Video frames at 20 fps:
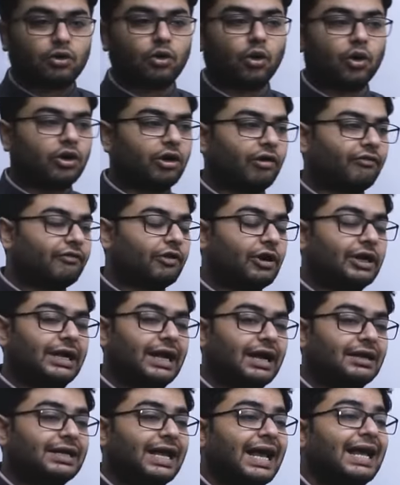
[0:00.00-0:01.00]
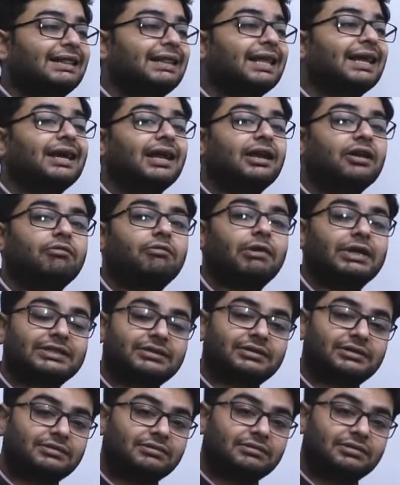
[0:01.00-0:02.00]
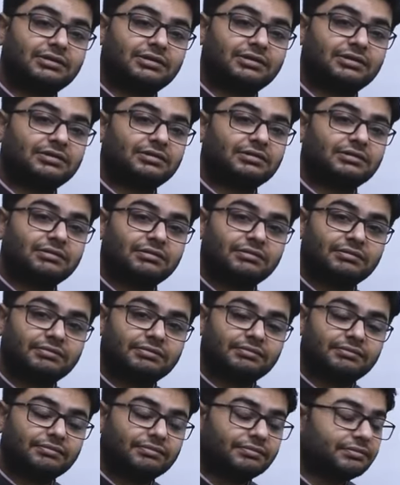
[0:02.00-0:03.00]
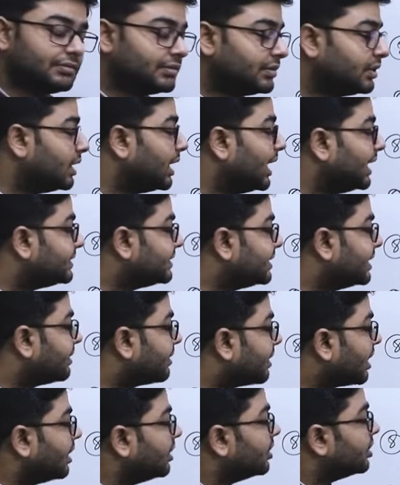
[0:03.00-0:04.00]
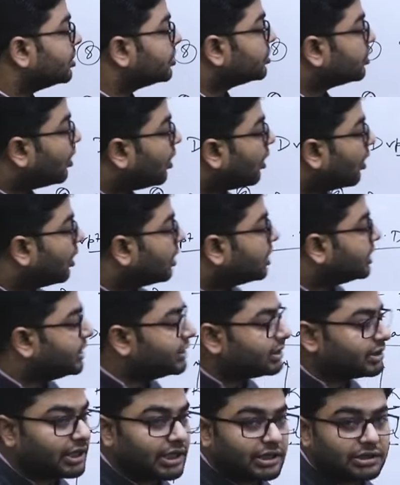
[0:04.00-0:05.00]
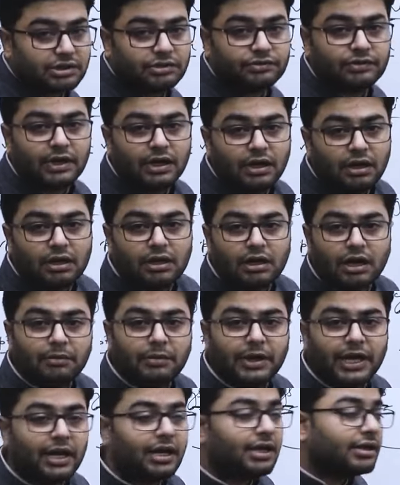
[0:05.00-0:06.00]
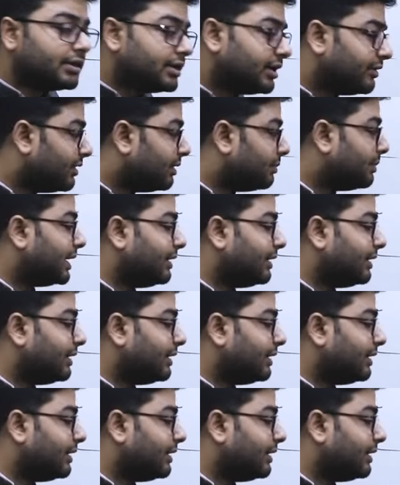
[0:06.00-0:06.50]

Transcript: Code of conduct, ethical questions, etc. So all these things will come here. They will